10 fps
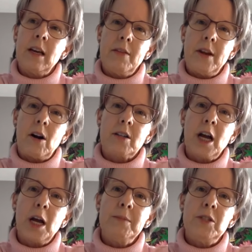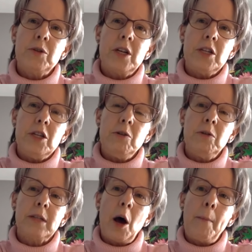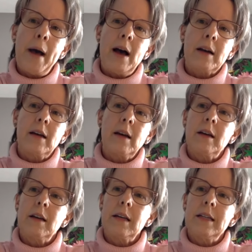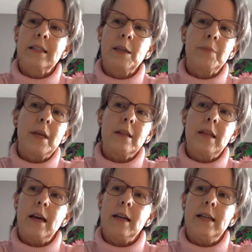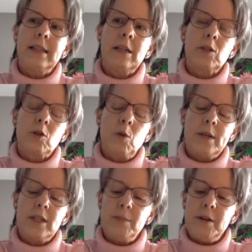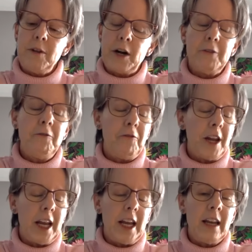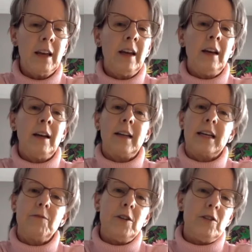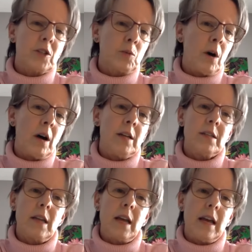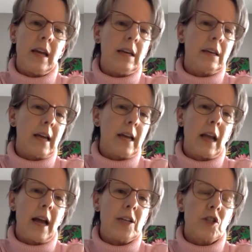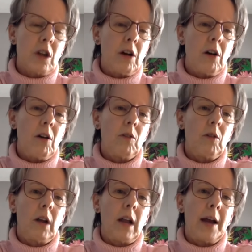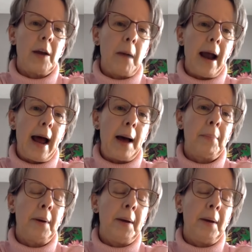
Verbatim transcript: there are times you can use alpaca in something that isn't going to be very fitted, like if you just want a, a light shawl or a light wrap,